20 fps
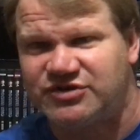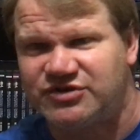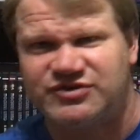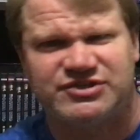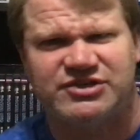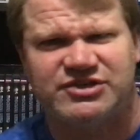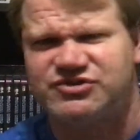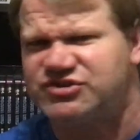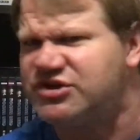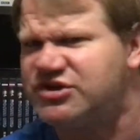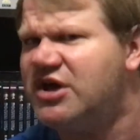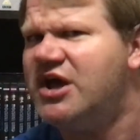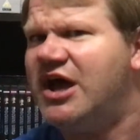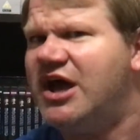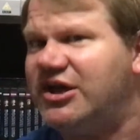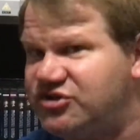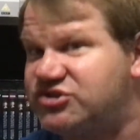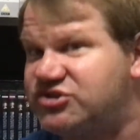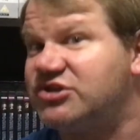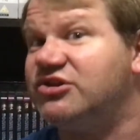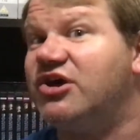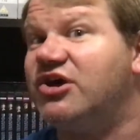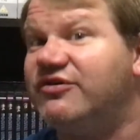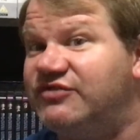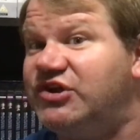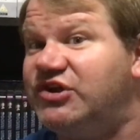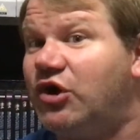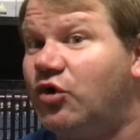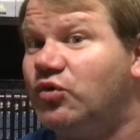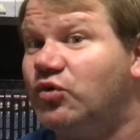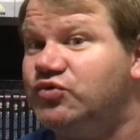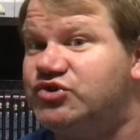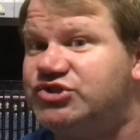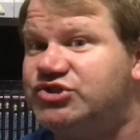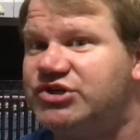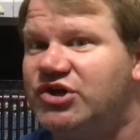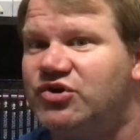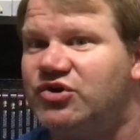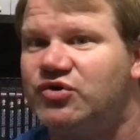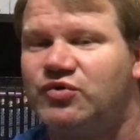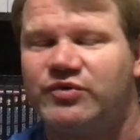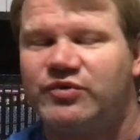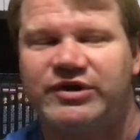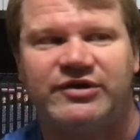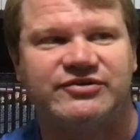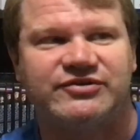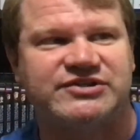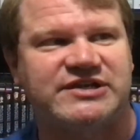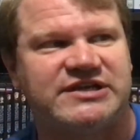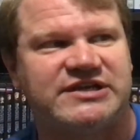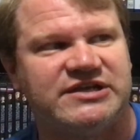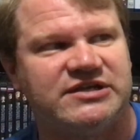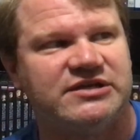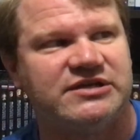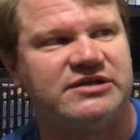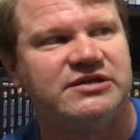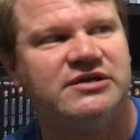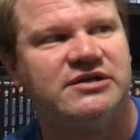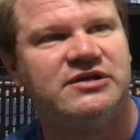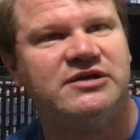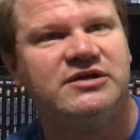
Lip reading: Because I used to love the old show when I was a kid.